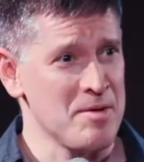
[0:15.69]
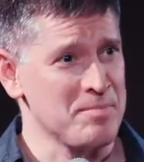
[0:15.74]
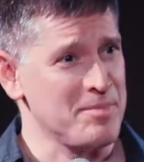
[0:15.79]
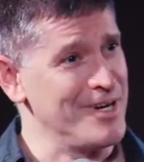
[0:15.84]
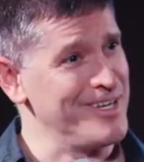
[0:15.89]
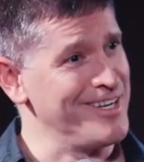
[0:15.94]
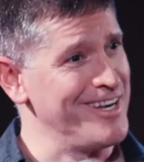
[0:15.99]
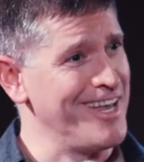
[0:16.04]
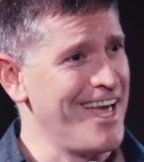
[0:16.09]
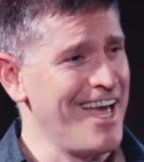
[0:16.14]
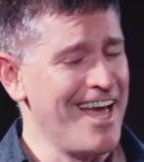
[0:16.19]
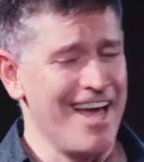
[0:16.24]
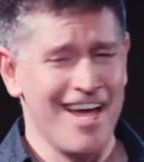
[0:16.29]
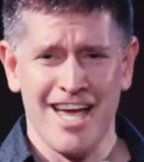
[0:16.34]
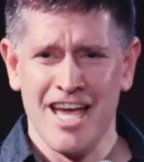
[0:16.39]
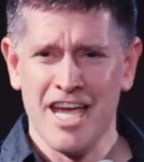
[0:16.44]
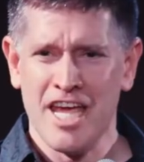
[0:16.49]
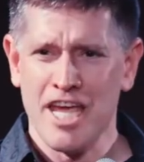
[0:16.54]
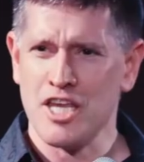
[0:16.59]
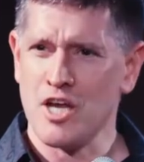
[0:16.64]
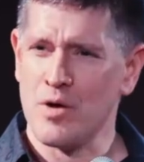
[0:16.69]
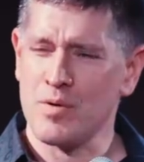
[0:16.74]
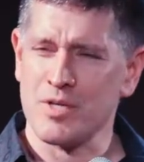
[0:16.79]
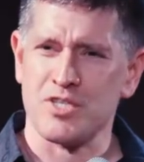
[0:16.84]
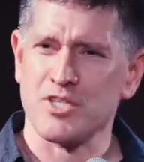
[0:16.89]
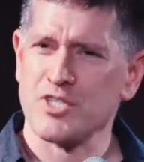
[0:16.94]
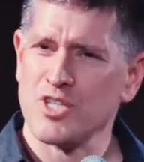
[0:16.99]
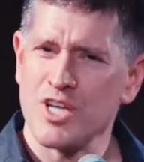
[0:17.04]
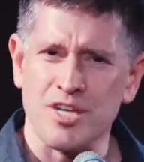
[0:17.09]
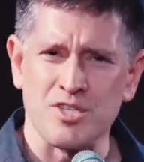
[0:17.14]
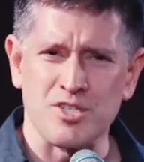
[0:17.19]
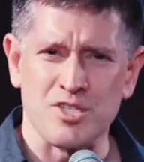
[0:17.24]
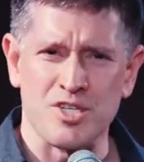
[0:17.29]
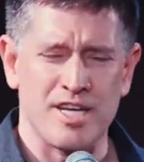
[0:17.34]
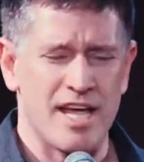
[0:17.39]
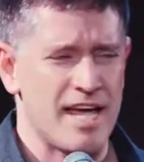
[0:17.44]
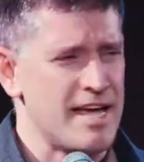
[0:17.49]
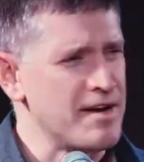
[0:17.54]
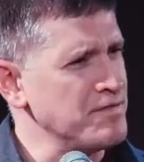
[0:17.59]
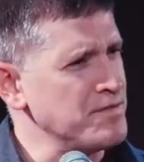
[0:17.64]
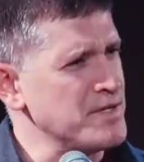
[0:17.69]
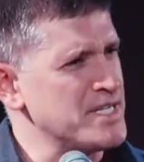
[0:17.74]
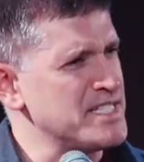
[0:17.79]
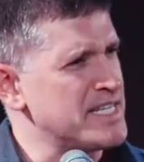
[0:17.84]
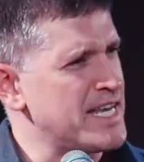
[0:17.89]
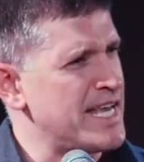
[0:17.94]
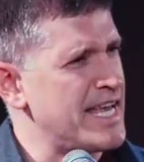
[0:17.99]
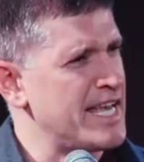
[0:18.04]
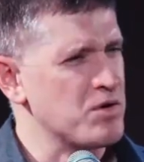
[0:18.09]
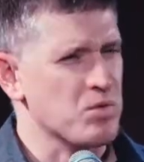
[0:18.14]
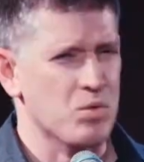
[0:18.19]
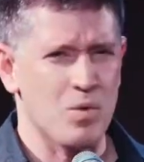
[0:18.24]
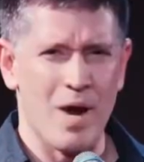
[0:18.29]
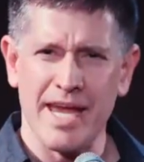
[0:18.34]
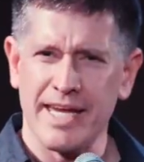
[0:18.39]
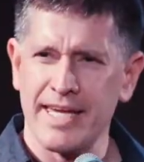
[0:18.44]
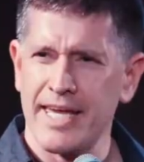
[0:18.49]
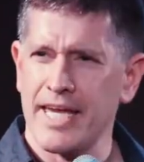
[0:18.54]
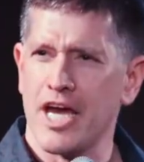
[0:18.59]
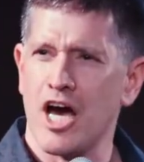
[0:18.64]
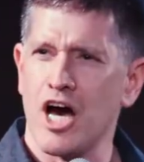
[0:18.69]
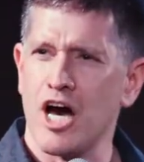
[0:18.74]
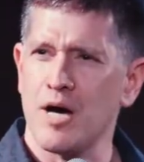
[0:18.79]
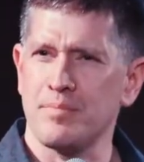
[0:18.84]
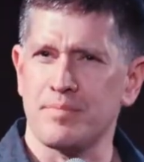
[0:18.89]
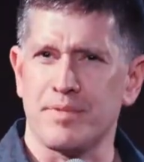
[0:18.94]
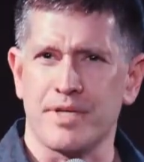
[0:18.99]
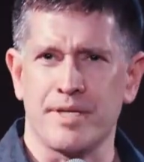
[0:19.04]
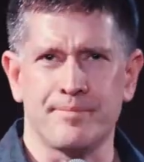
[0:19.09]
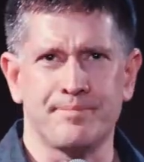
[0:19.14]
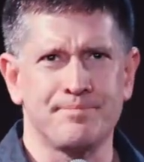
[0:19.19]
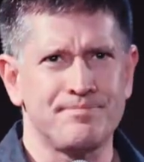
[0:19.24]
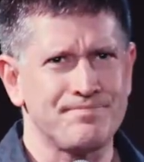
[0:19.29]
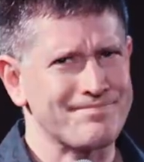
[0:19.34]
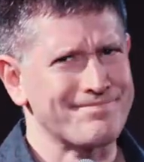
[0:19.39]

But, you know, it's just every day waking up and